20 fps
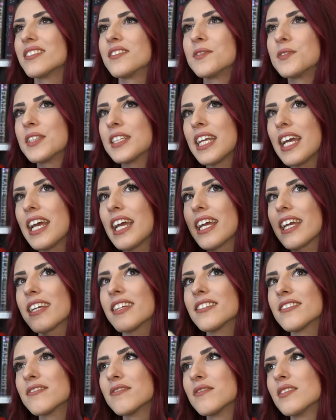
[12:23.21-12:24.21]

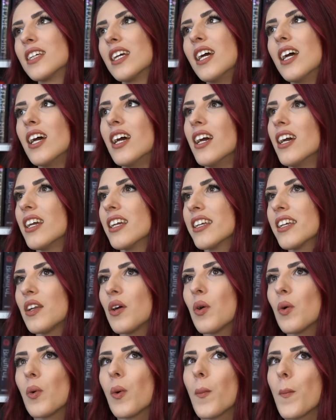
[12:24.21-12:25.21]
Renee, you
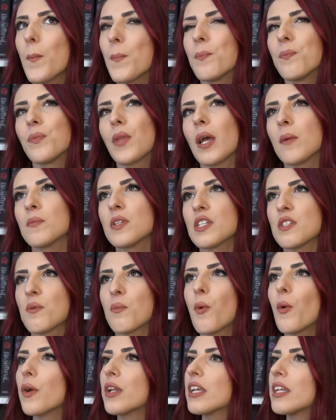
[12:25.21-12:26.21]
know, I'm
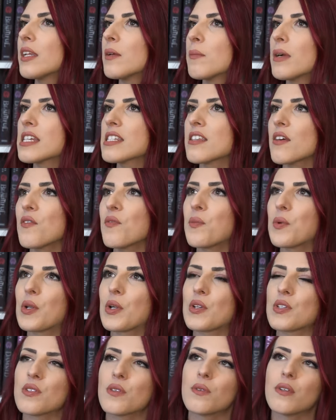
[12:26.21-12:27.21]
disappointed in myself, but
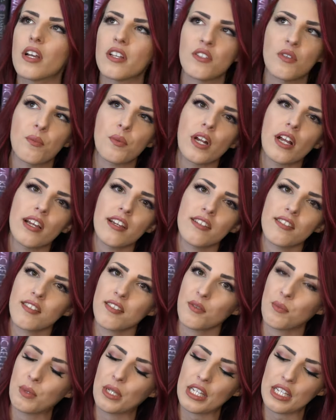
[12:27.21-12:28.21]
also not
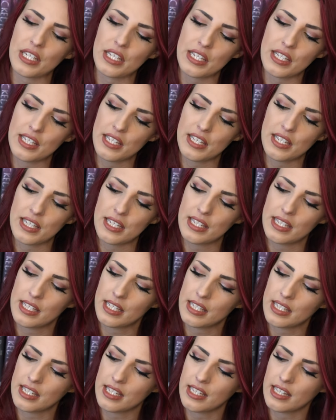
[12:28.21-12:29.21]
surprised because
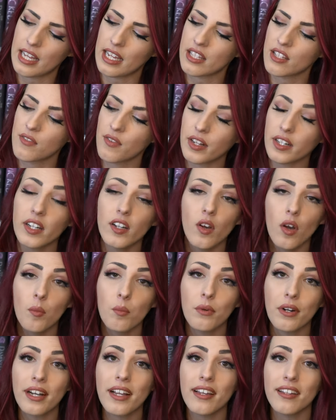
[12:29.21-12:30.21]
that's very
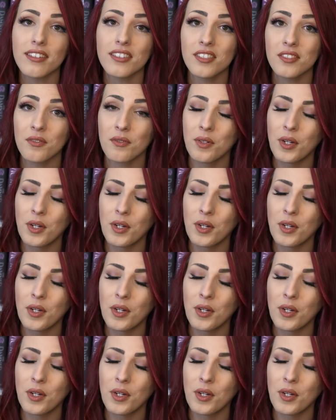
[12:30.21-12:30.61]
on brand